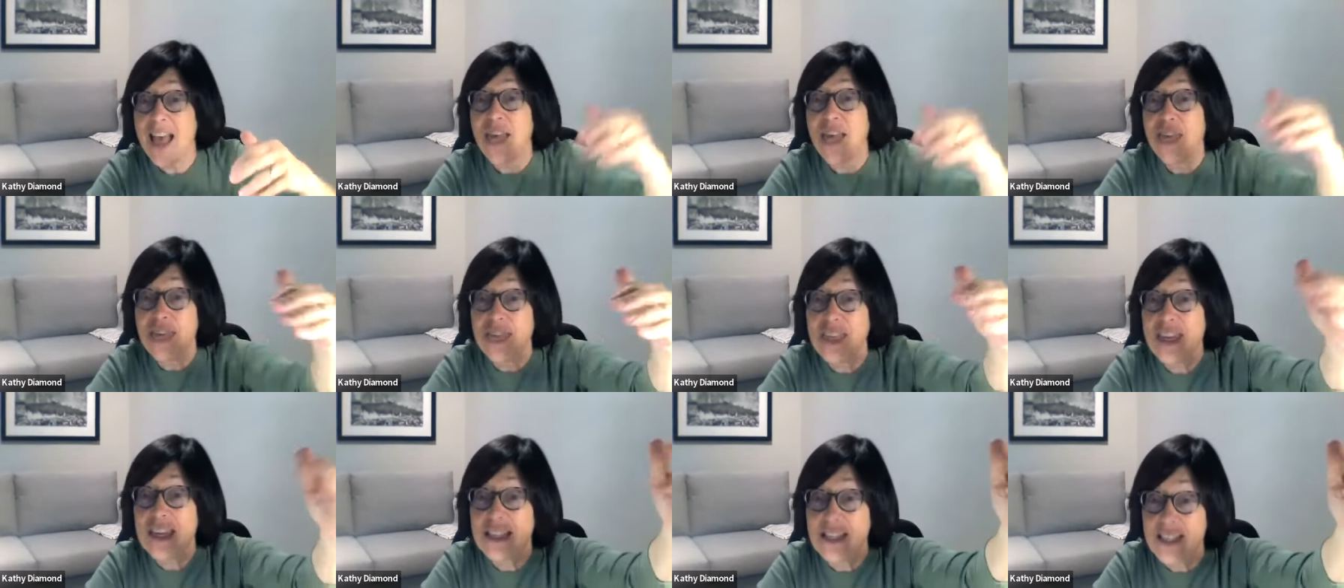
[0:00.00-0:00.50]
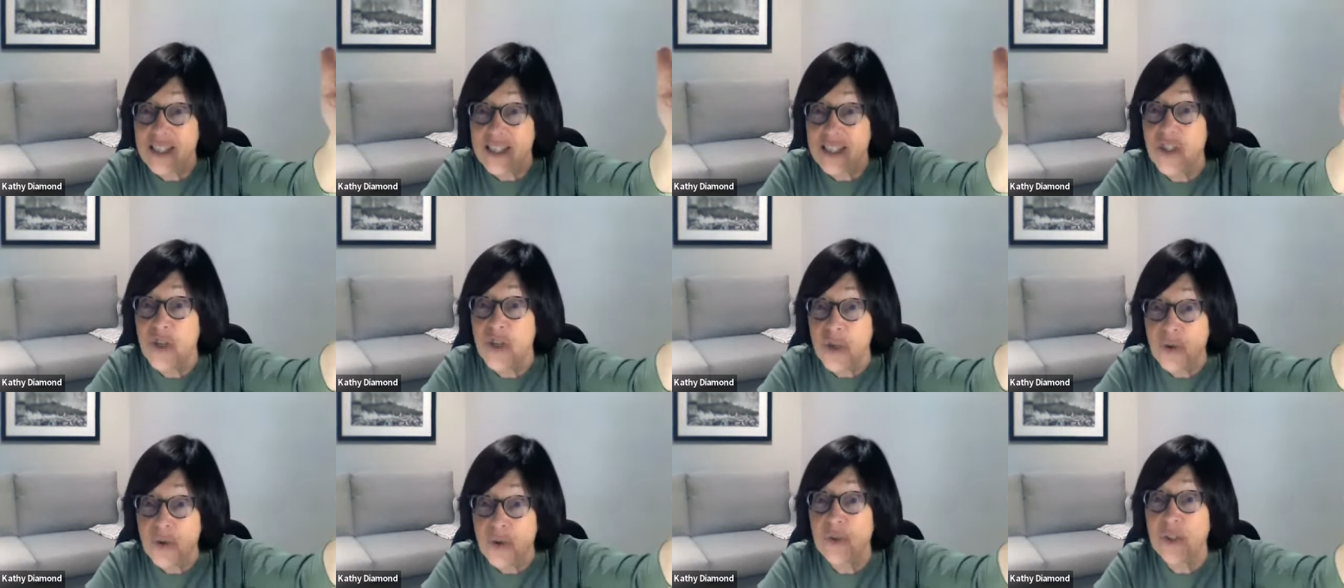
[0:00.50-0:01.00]
this
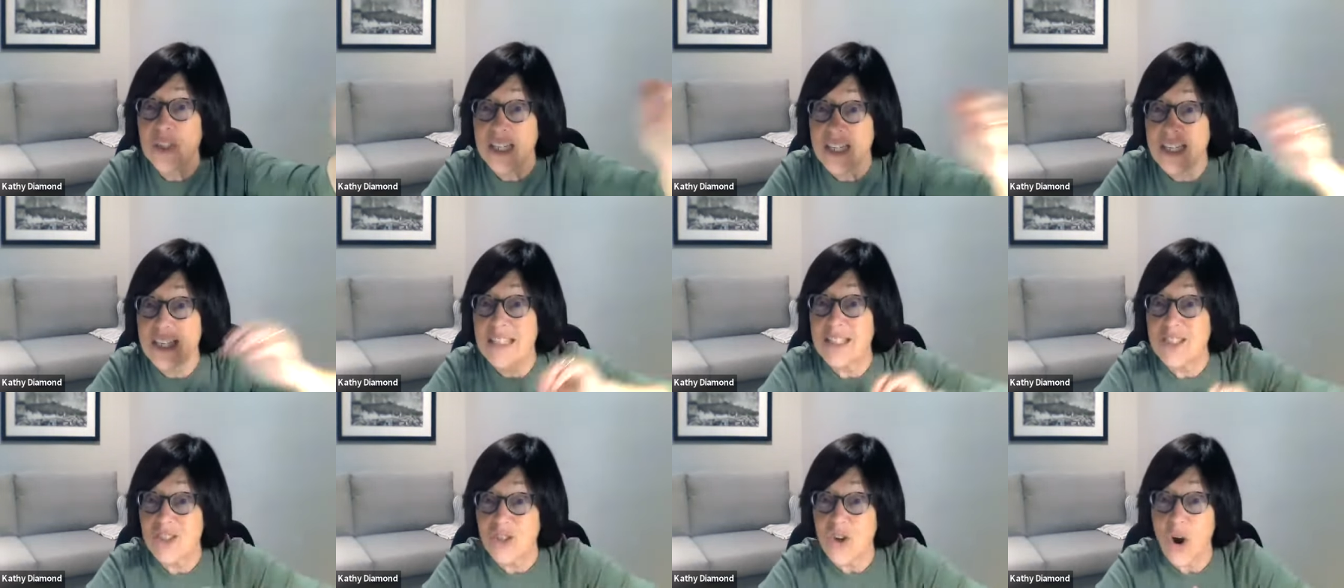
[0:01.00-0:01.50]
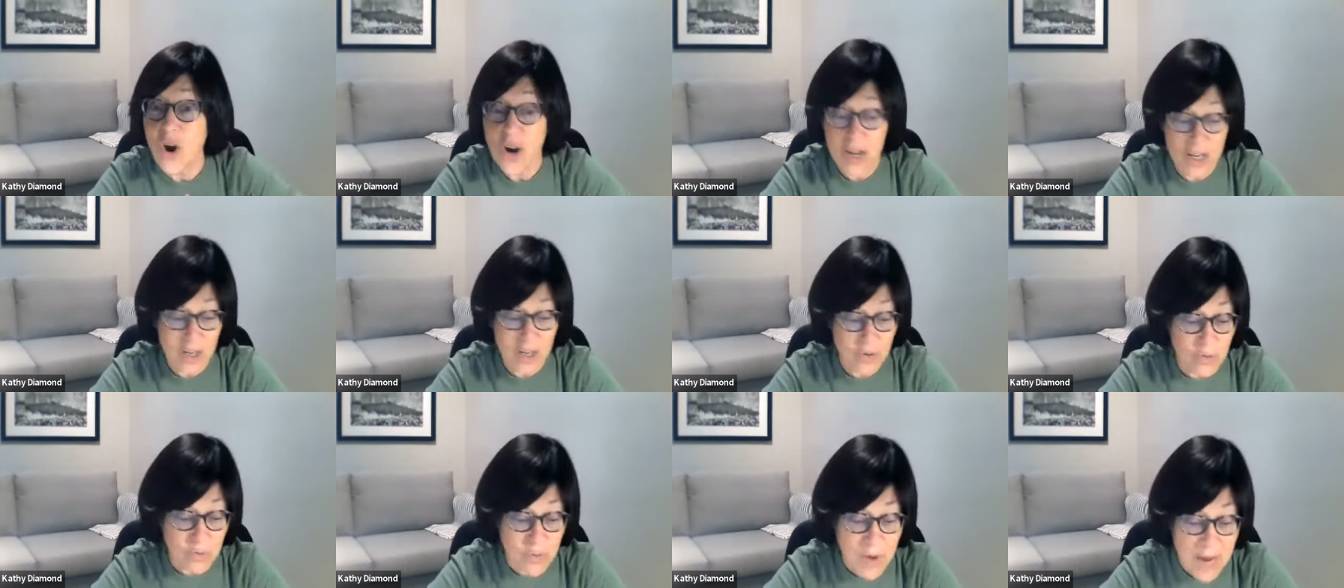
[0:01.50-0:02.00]
newly
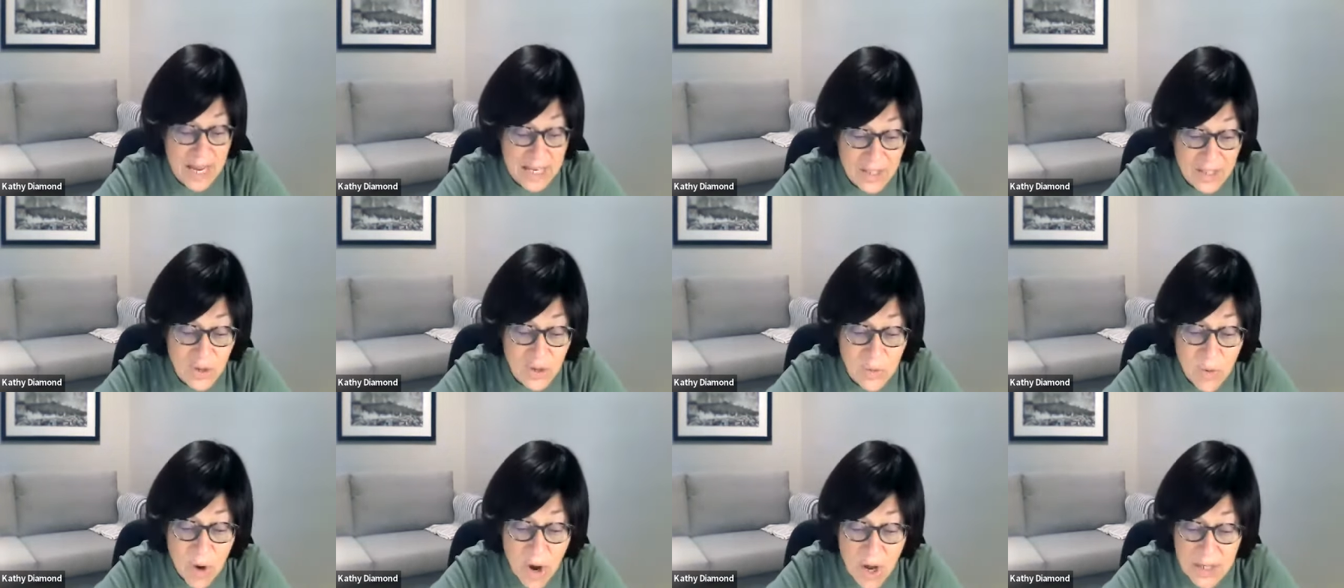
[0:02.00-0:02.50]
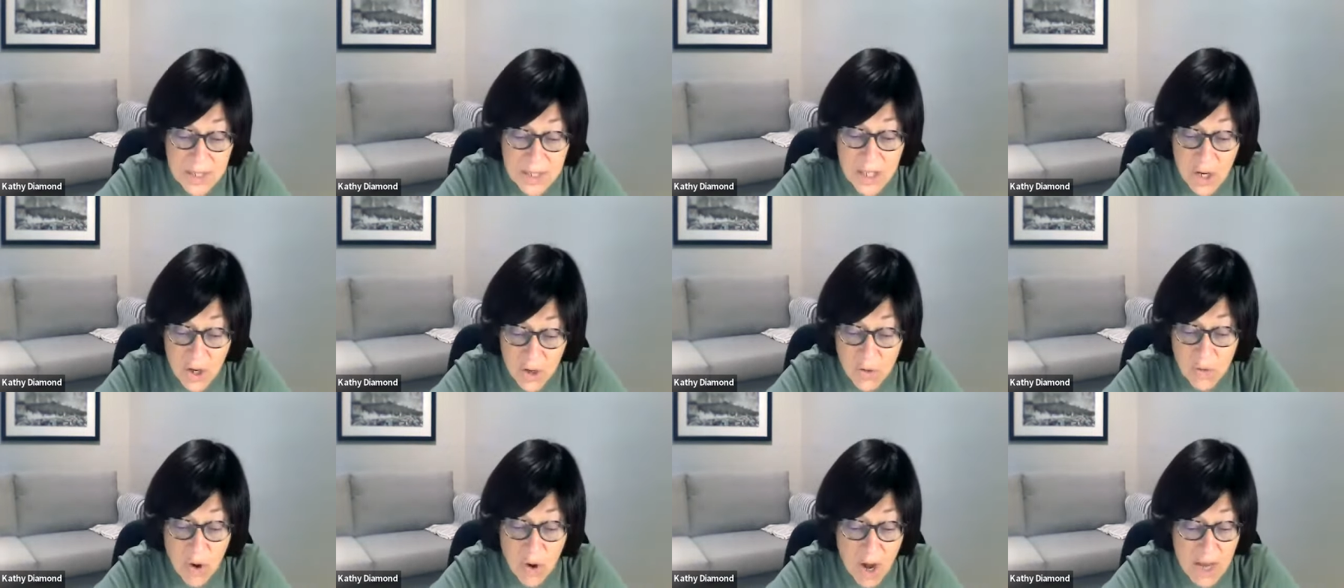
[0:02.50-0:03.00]
started restaurant
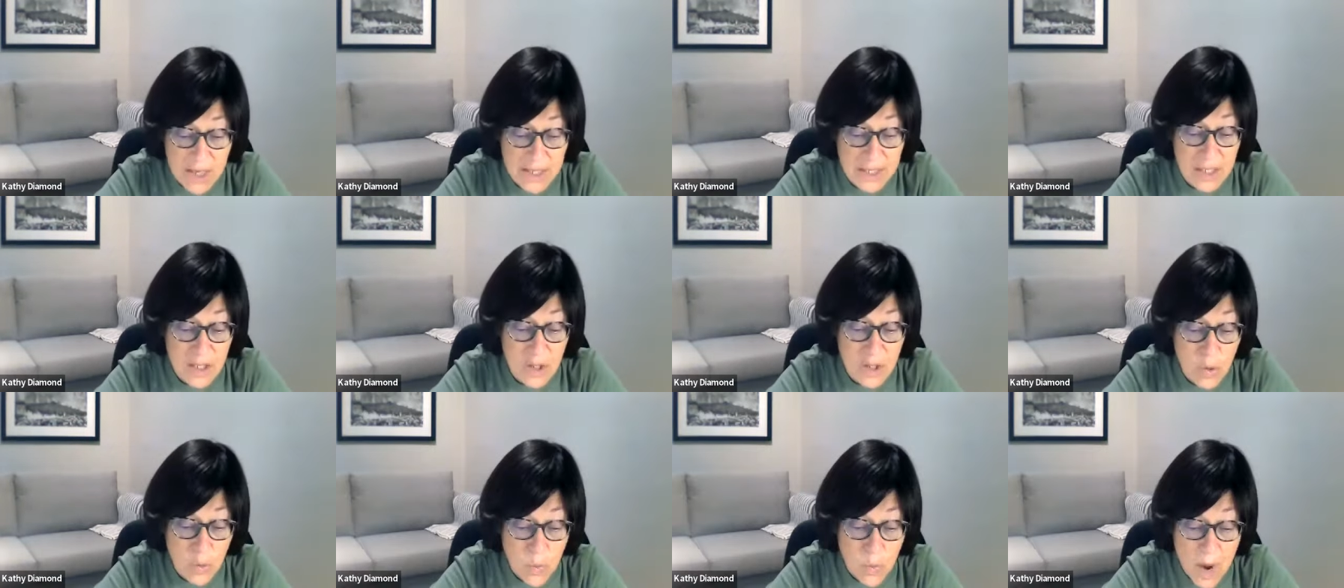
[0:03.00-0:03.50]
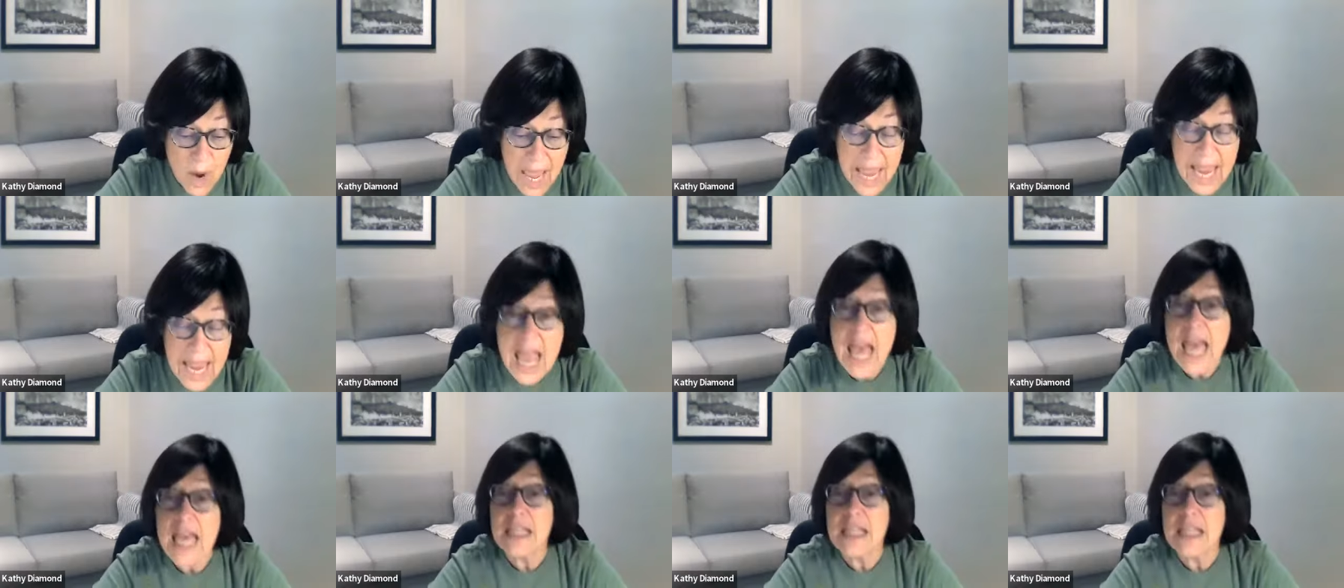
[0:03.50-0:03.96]
across the way,